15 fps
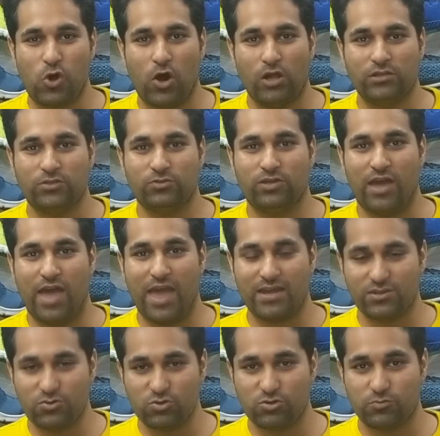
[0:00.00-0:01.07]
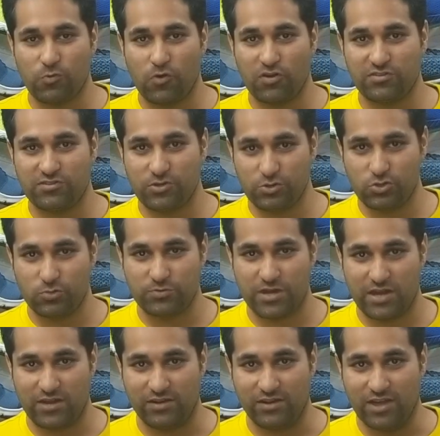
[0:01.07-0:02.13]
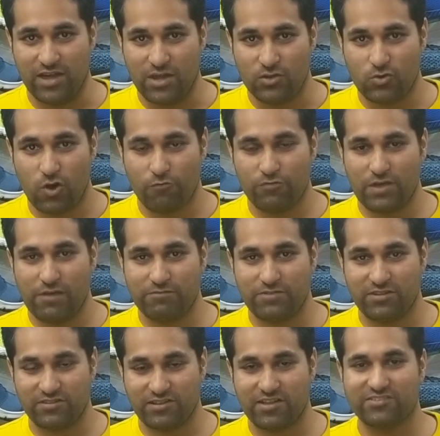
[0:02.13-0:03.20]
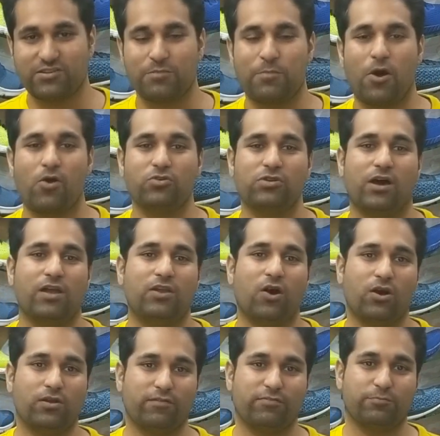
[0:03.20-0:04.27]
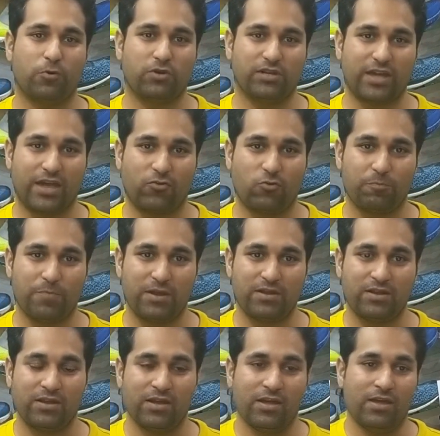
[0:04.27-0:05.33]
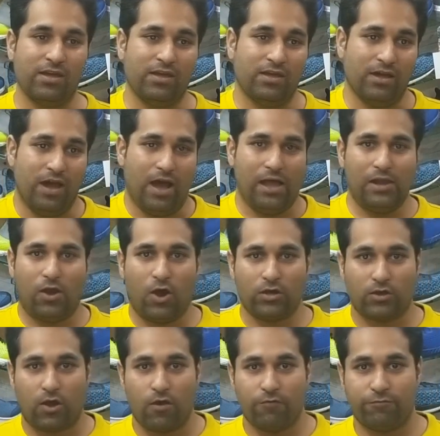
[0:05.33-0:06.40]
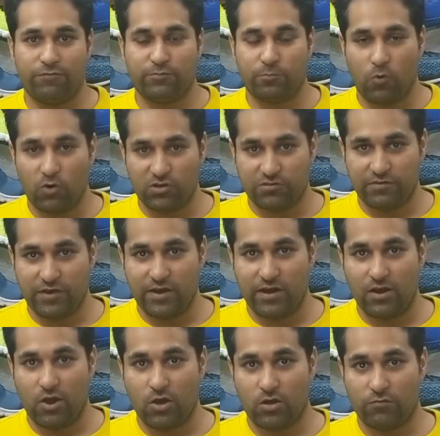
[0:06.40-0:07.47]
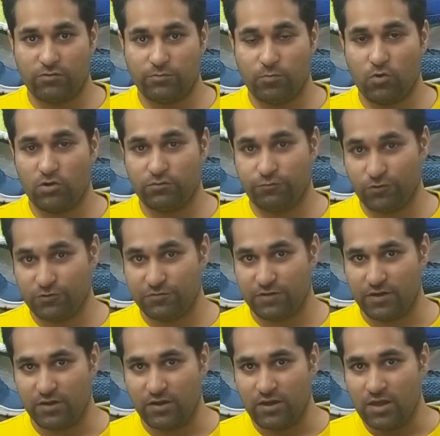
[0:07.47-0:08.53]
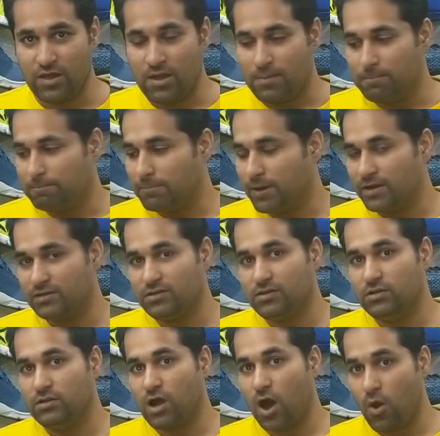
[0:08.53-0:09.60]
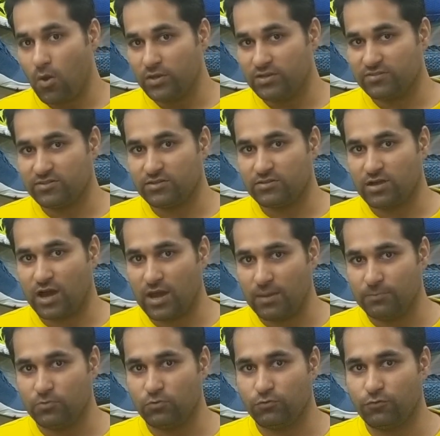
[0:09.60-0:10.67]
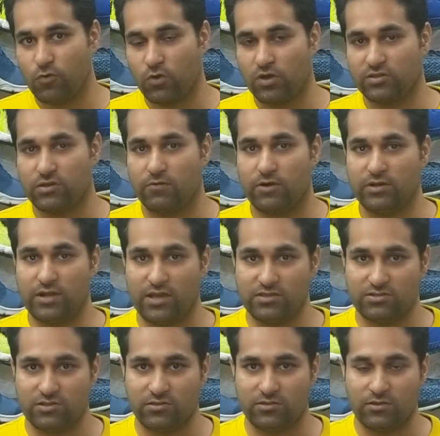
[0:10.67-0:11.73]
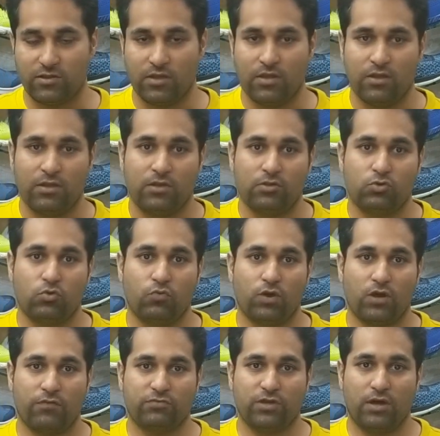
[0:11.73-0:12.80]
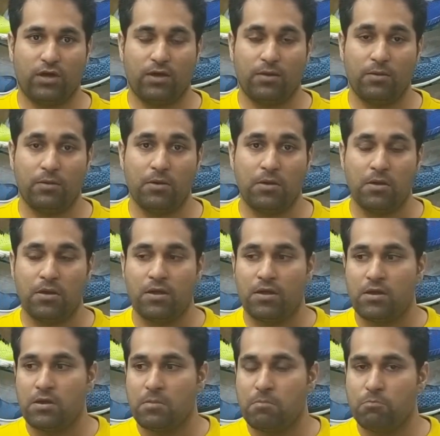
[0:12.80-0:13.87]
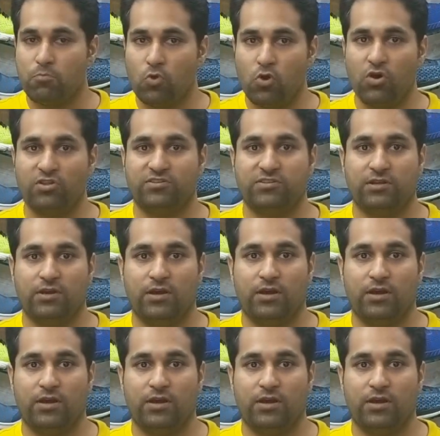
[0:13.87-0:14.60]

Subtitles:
all to the Enqueue Sports YouTube channel. Now we have discussed about a lot of sporting equipment, a lot of sportswear, a lot of sports footwear. But now it is the time to focus our attention to one of the most